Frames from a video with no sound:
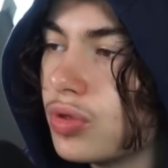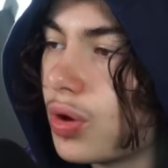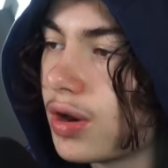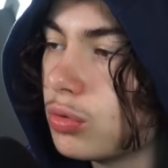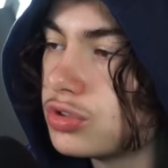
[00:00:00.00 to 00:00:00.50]

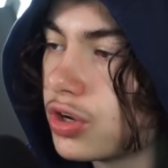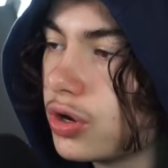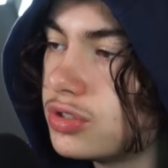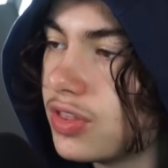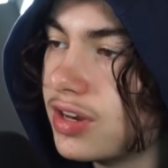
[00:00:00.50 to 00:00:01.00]
can also
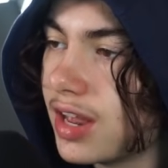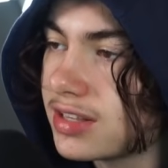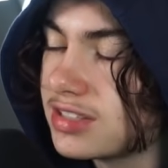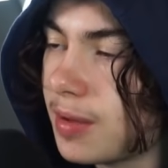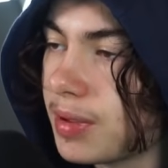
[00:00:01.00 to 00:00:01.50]
go to the
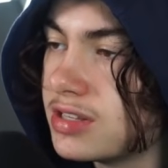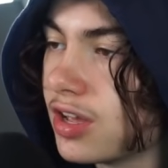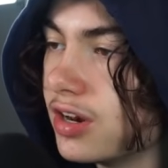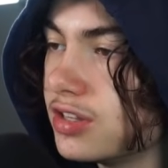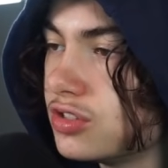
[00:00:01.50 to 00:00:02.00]
next step and
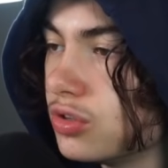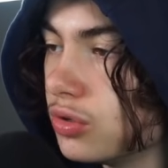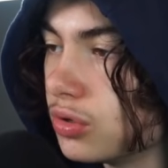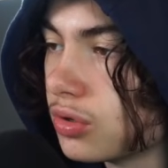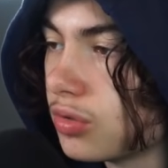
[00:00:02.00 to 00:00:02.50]
turn it
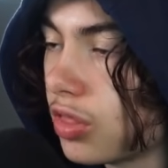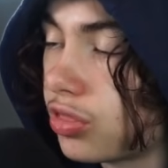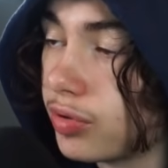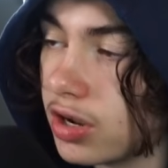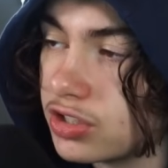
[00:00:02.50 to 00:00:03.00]
to
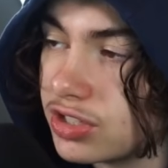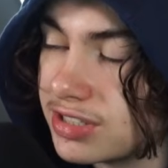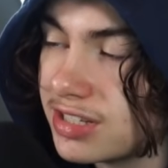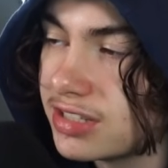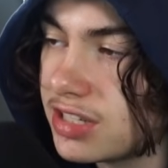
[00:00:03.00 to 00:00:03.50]

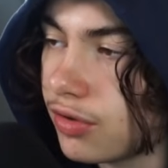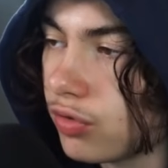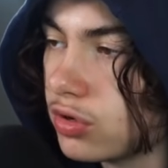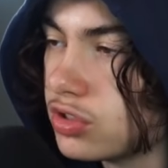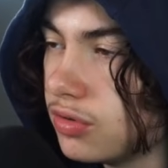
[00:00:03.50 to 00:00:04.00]
360 if
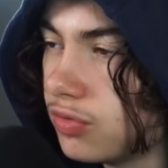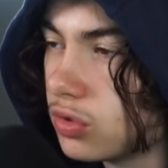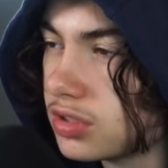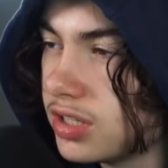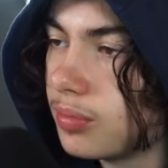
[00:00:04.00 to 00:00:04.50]
you're on
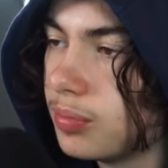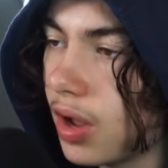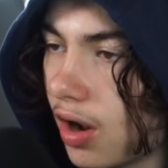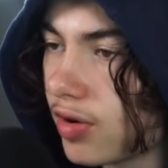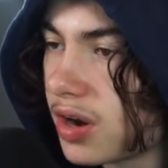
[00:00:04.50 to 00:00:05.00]
240,
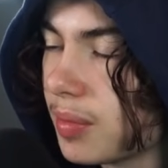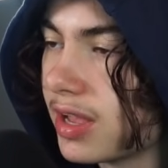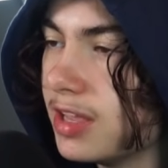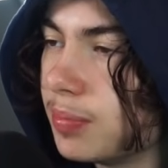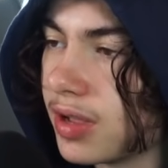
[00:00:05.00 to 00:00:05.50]
but I recommend
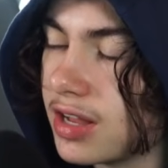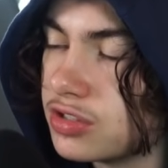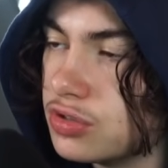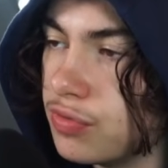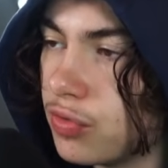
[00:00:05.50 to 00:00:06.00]
keeping it at
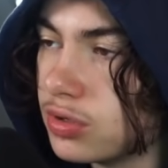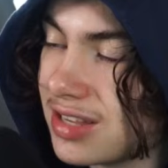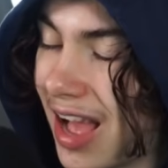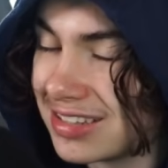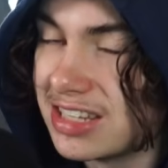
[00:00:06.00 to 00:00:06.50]

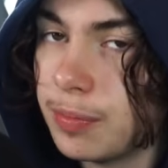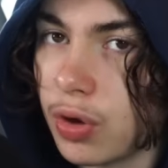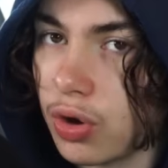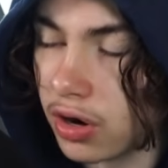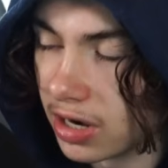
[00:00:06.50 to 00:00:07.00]
240, as keeping
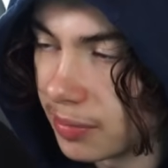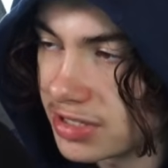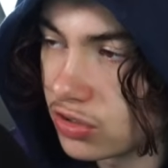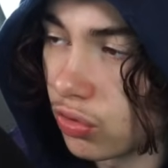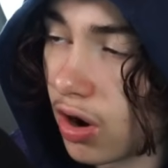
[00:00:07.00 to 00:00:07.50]
it on
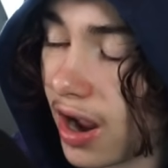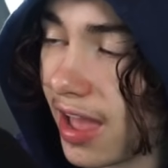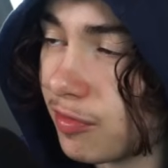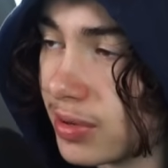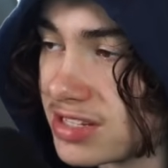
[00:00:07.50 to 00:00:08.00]
unlimited or
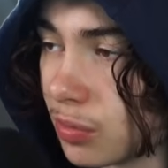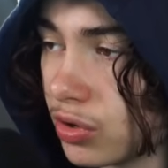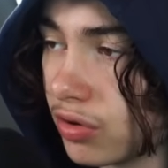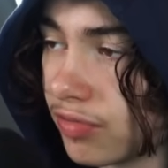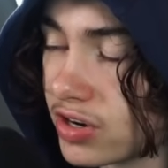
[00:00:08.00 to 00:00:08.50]
higher FPS than
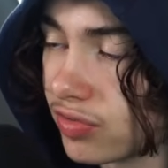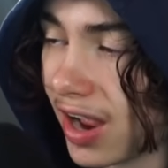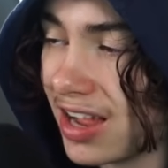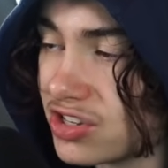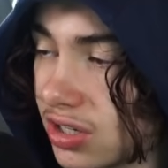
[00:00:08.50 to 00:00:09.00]
what your refresh rate
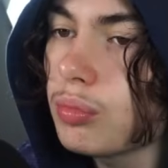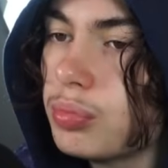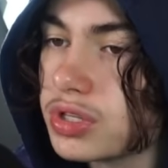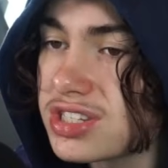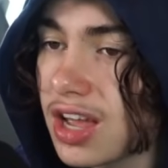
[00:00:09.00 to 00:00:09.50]
actually
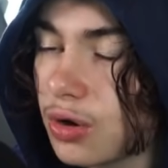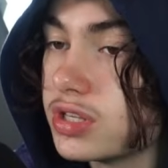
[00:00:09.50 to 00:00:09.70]
puts out.